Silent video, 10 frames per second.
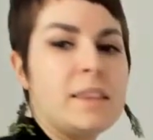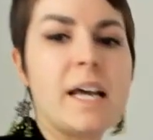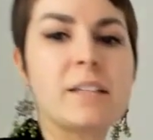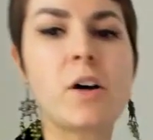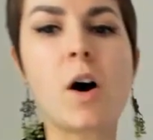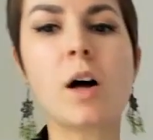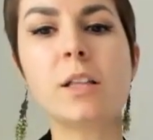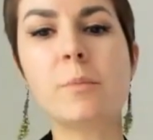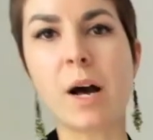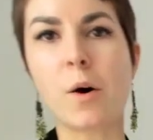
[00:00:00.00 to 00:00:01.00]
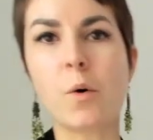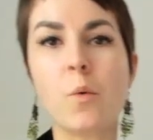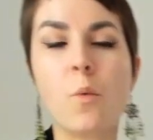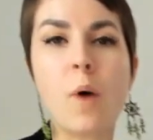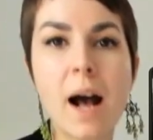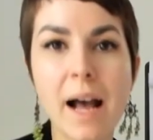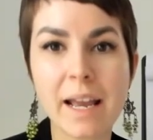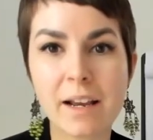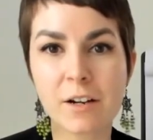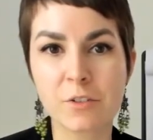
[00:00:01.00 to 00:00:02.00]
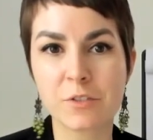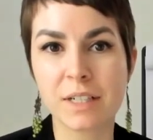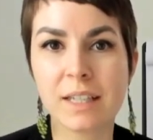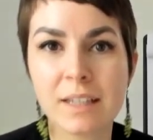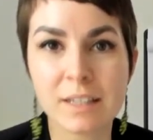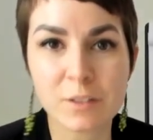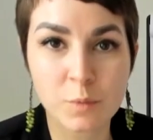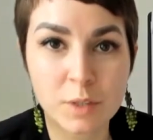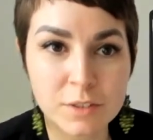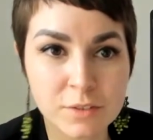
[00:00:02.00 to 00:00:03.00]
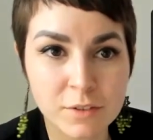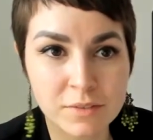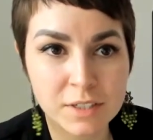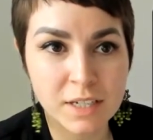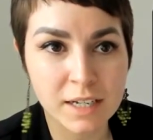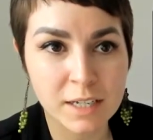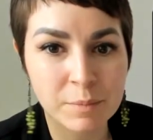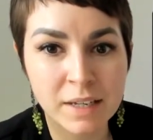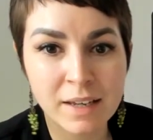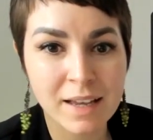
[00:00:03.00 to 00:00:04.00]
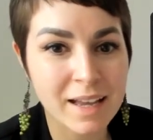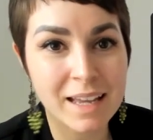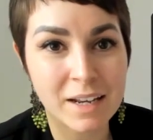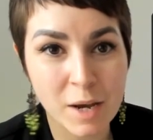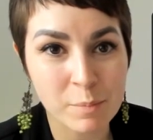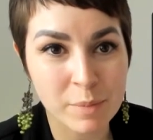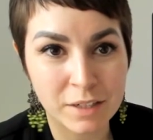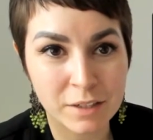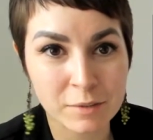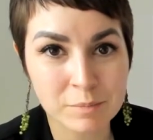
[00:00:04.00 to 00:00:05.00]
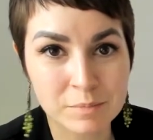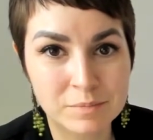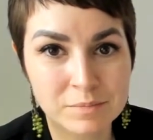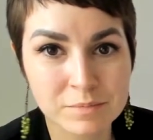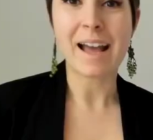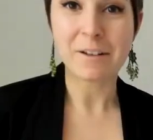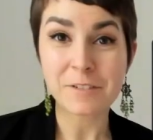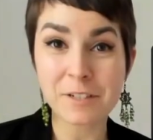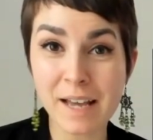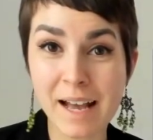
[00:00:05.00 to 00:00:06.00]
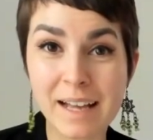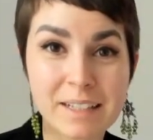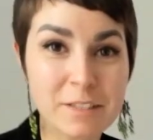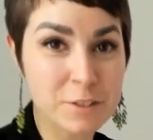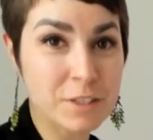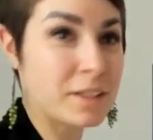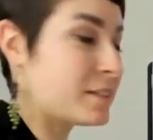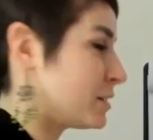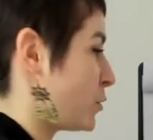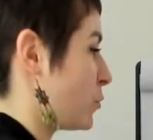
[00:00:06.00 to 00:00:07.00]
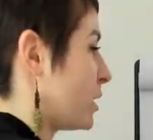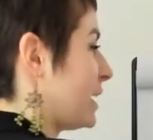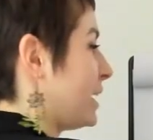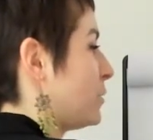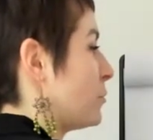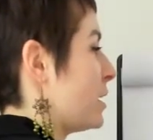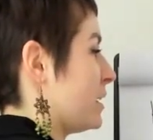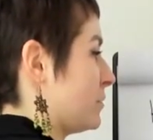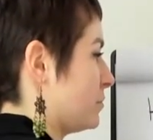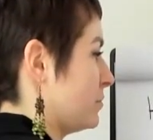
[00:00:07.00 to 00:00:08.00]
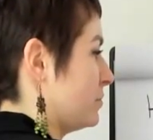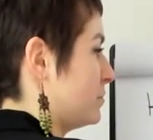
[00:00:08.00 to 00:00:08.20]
That's all about why our drinking gets worse over time and not better. After that, you should listen to 181.